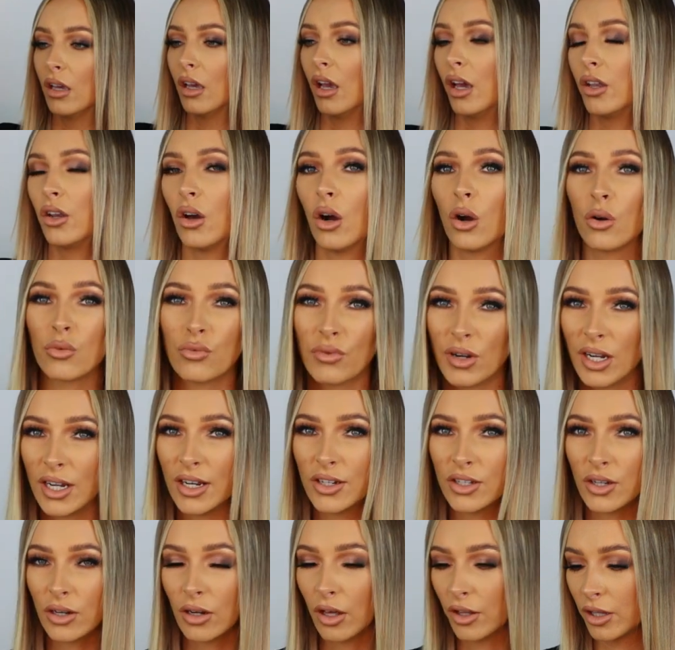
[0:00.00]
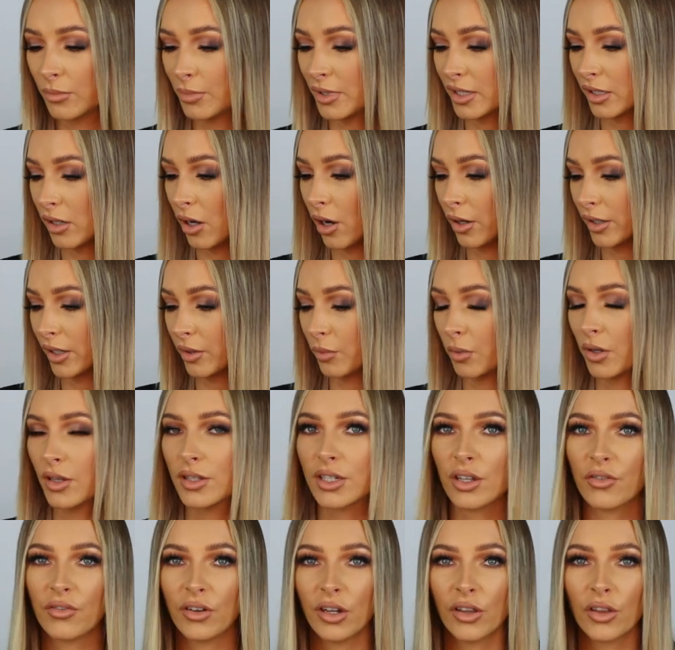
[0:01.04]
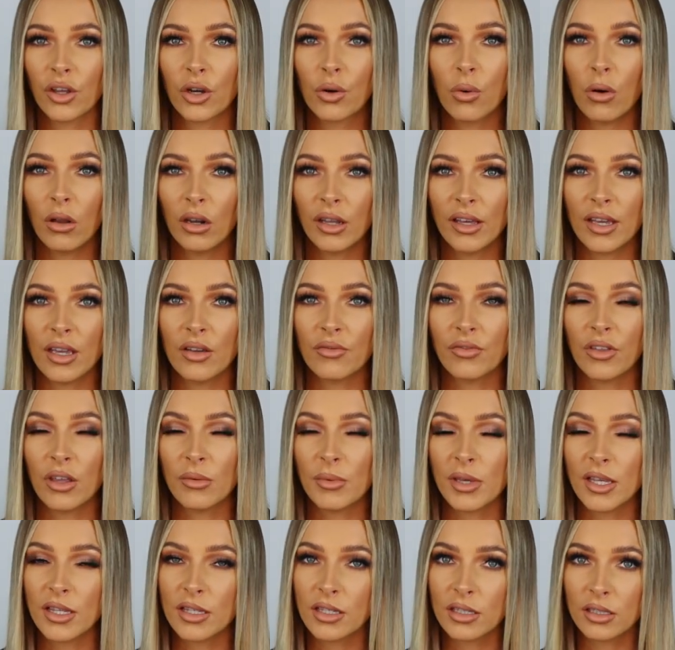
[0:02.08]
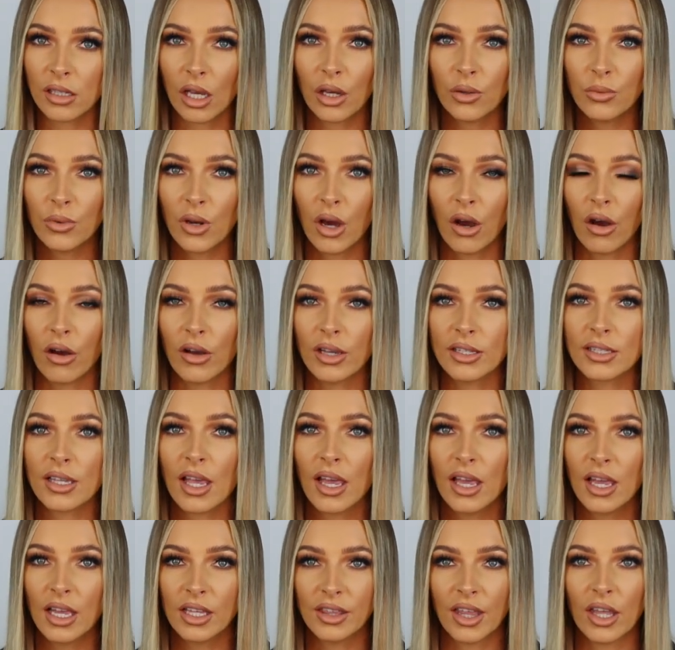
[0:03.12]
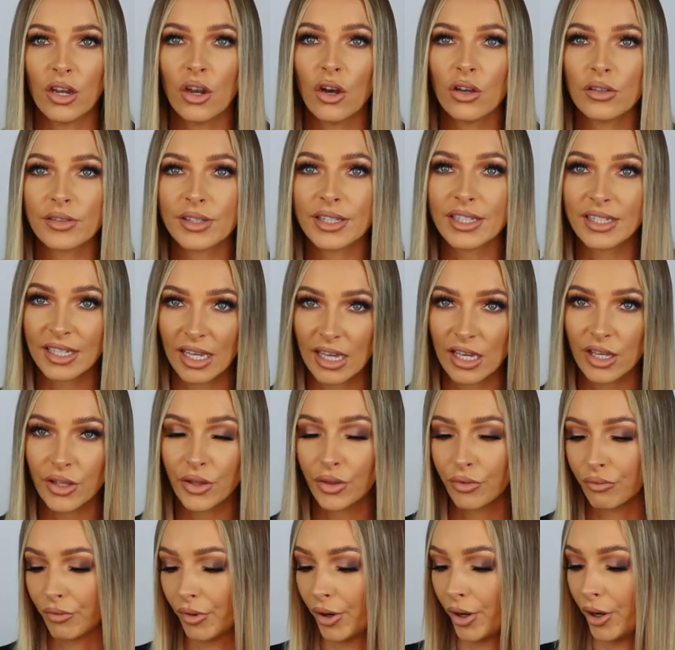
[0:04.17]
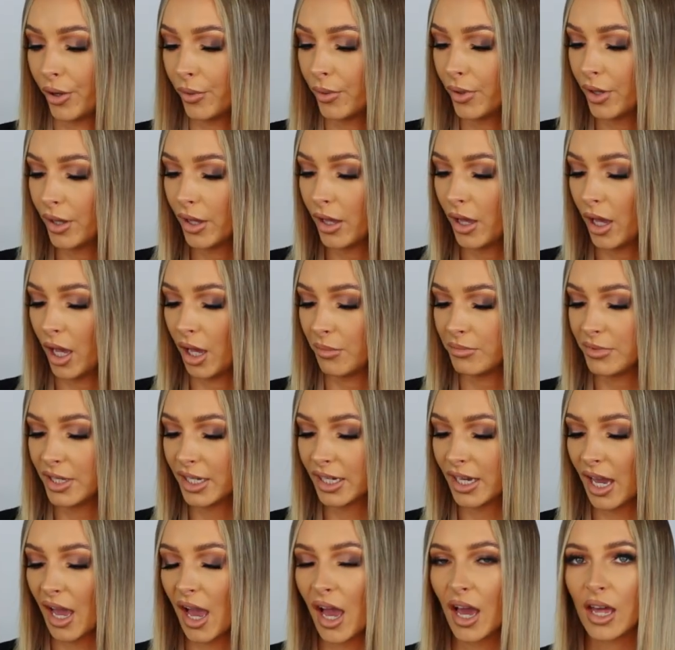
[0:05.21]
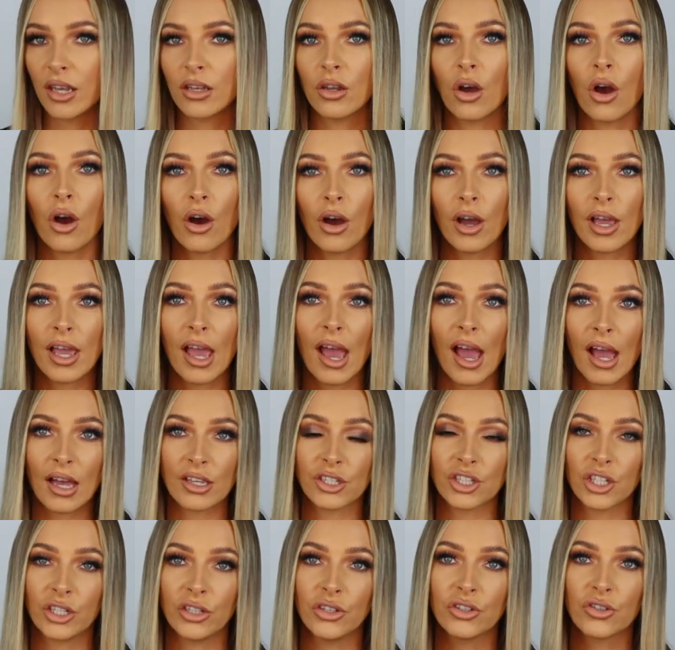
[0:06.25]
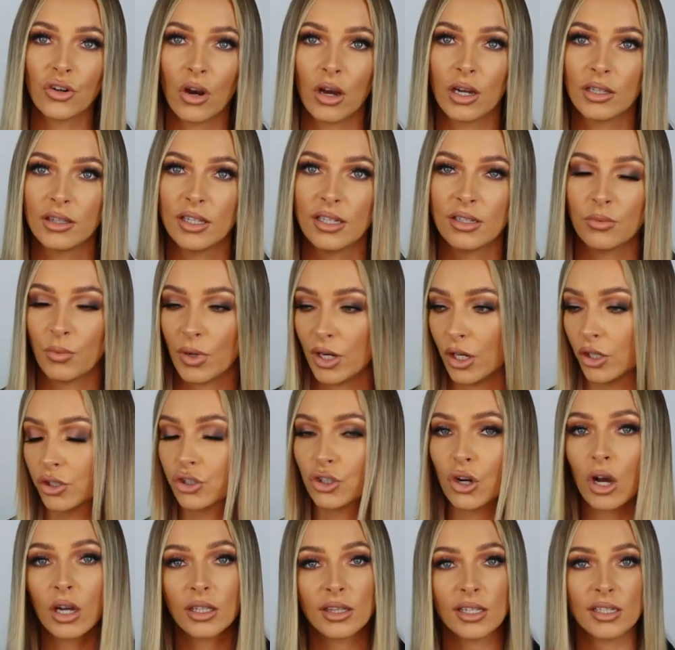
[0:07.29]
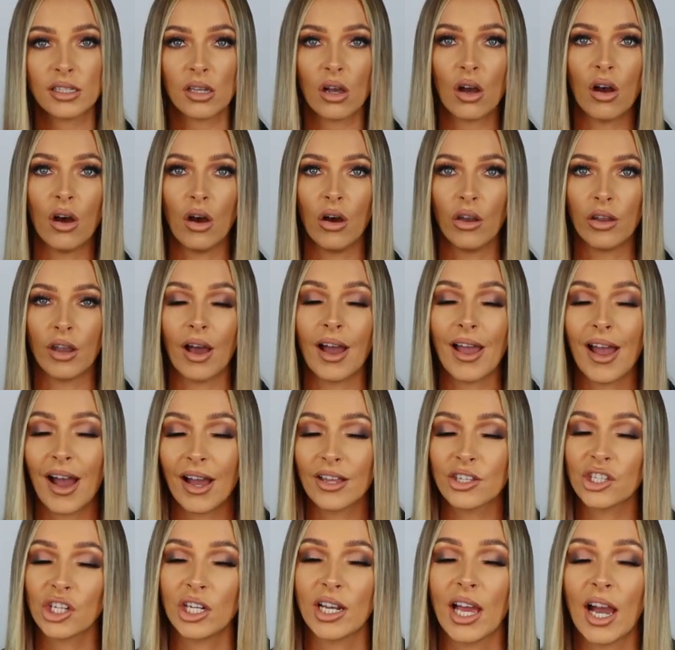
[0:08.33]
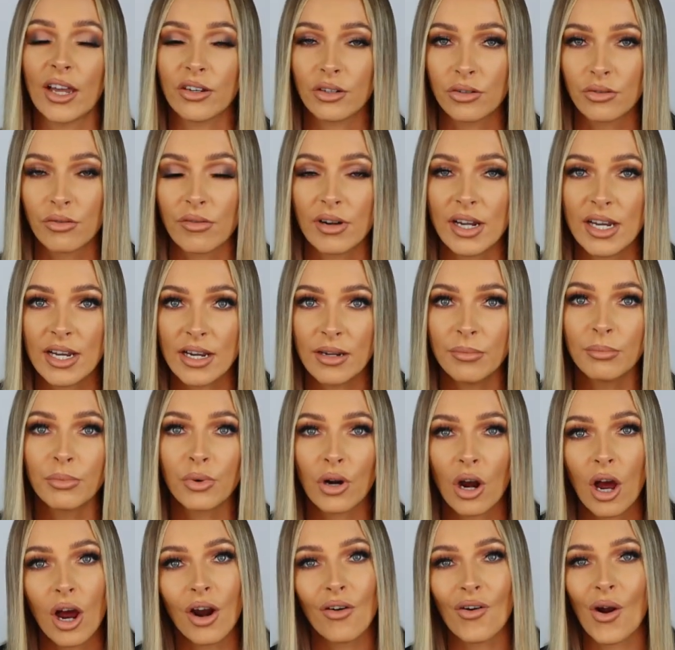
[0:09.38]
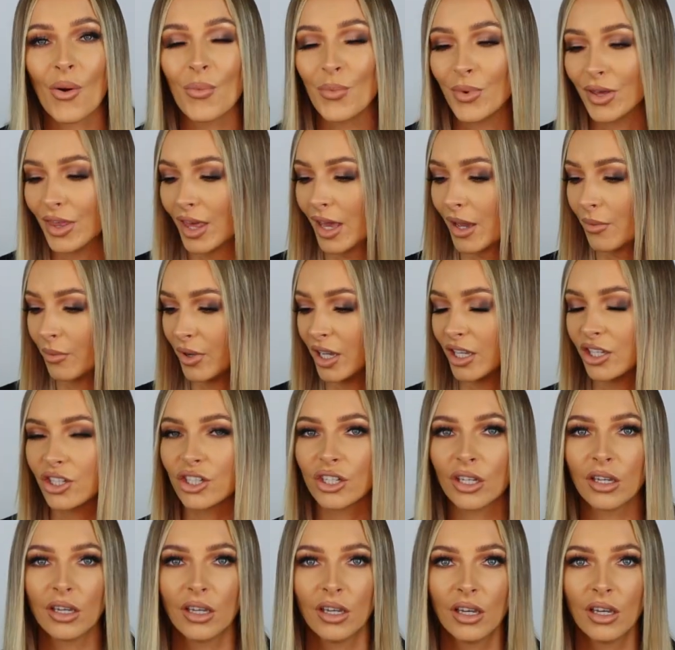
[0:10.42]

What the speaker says: And I really do like the Missguided ones. I feel like the quality of them is so nice. They're not see-through. I actually tried this. When I tried this on, I actually had a green bra on with it, which